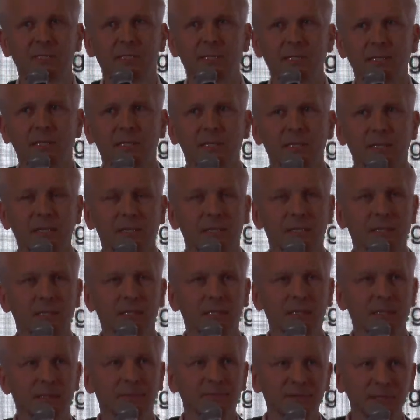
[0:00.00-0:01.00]
the
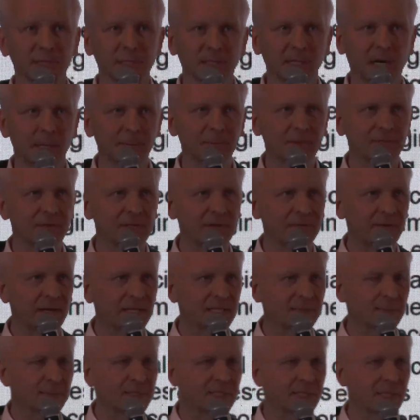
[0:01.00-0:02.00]
different type of
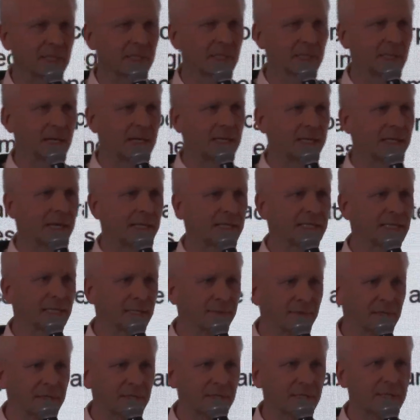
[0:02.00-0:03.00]
investments and
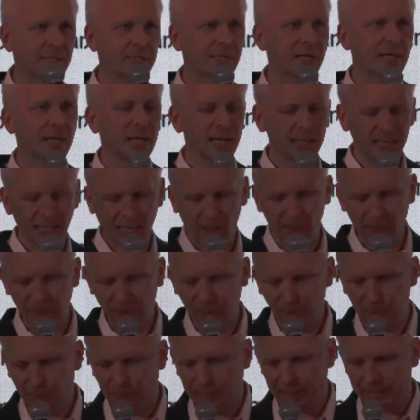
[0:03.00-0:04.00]
activities now in
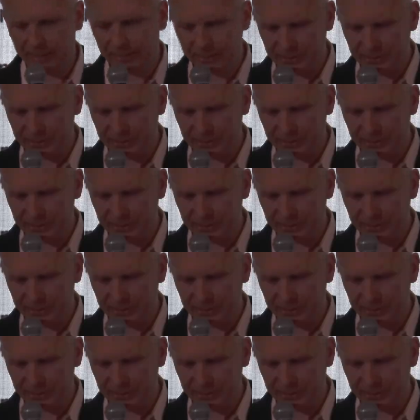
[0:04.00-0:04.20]
Ukraine.